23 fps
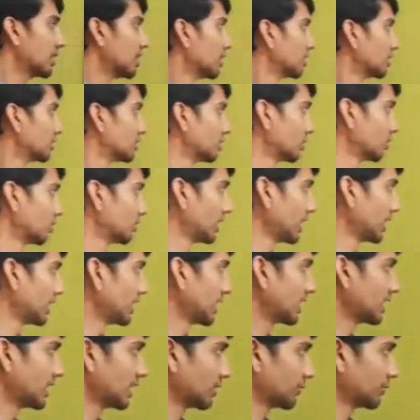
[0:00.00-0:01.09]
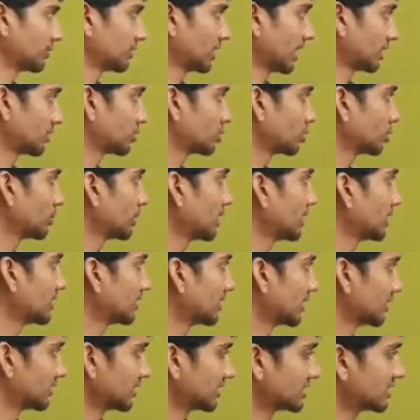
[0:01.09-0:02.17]
So taking x to be in
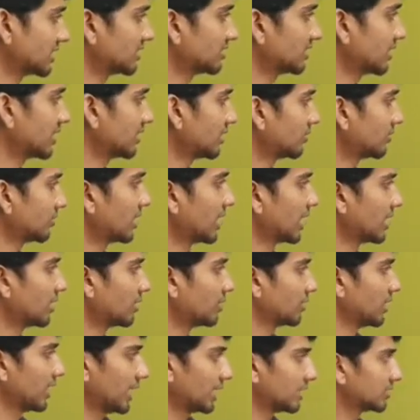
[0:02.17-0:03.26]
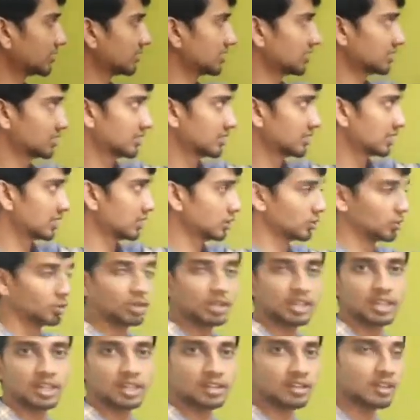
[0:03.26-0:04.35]
the such a set, we have x is in the
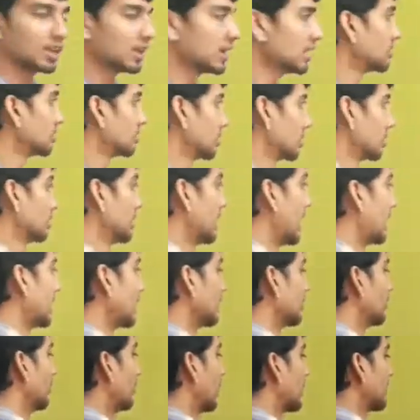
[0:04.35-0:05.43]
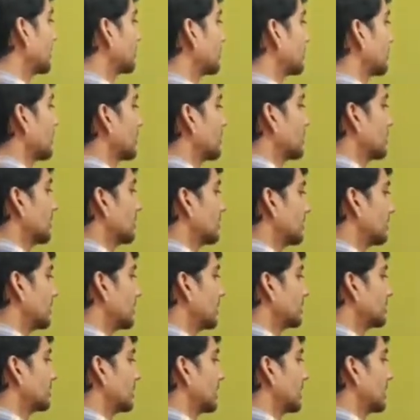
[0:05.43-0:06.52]
union, so that implies
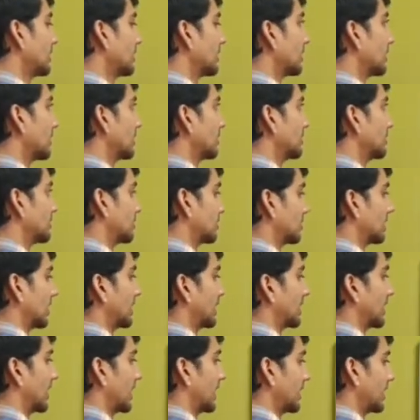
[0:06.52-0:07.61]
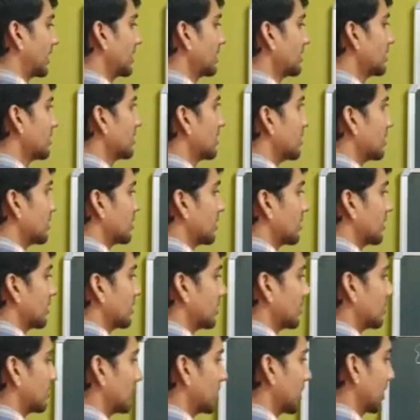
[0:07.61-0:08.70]
this set is contained in
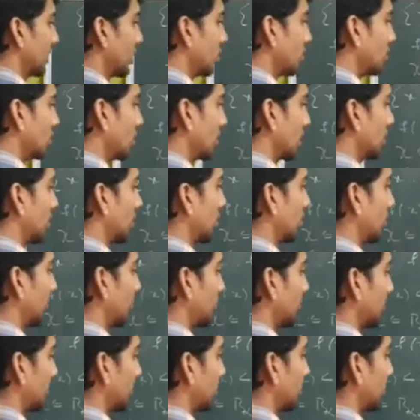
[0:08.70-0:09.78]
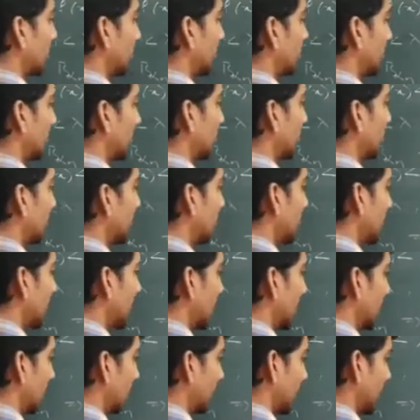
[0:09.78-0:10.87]
the union of b
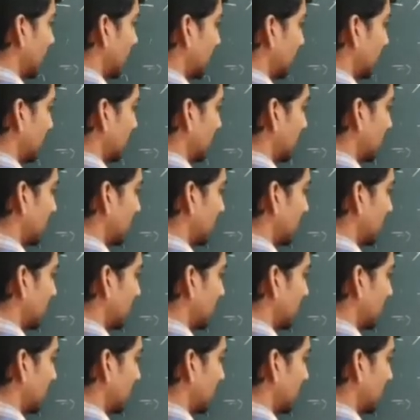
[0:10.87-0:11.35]
alphas.